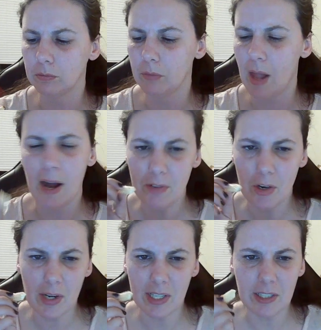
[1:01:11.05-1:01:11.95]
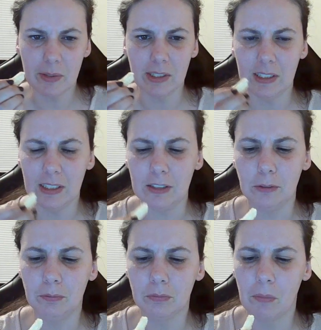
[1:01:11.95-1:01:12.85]
I have no idea what this is.
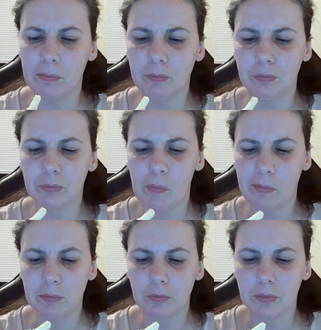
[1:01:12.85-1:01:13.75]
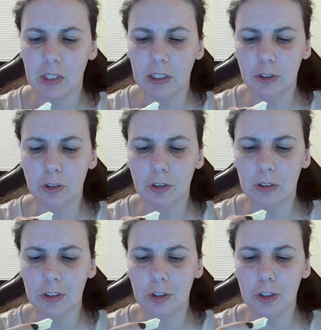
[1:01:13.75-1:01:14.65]
There's
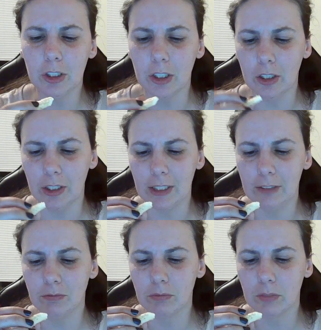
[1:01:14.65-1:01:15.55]
sugar on it,